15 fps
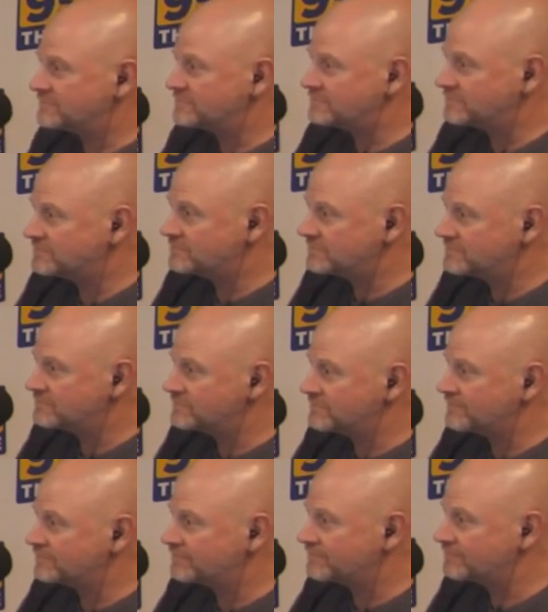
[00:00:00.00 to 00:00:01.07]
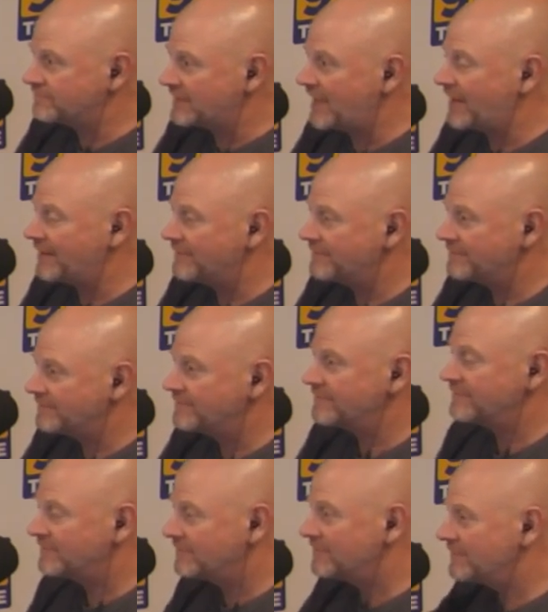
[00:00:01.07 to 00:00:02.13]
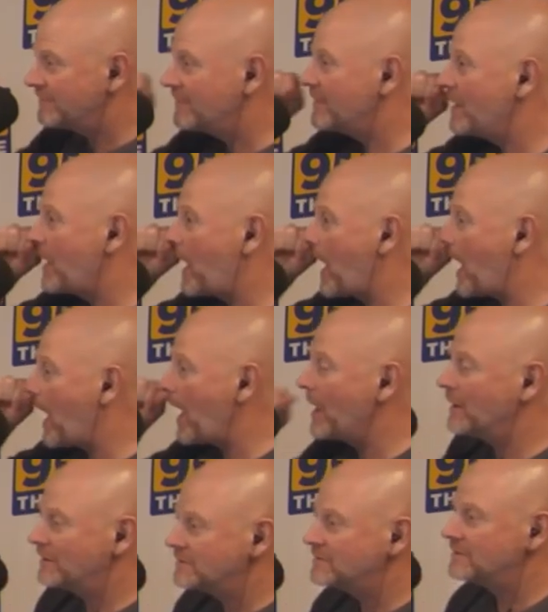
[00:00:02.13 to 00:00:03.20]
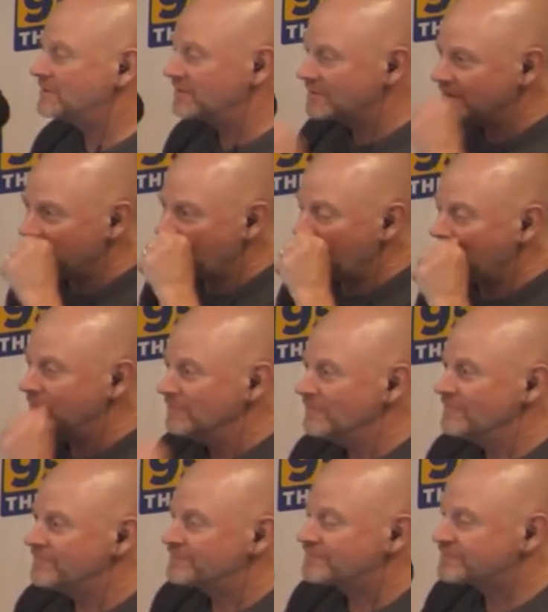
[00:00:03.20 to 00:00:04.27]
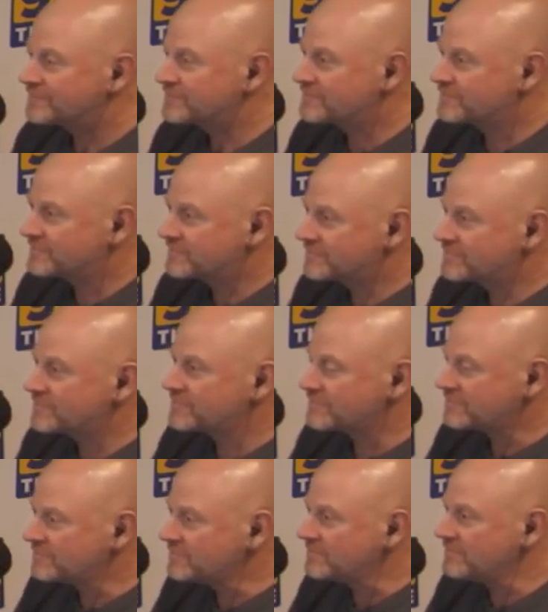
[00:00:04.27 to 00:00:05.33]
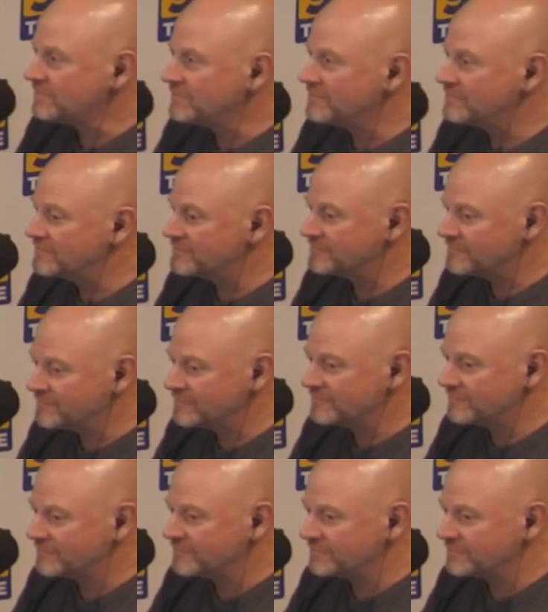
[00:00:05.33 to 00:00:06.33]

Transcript: (silent)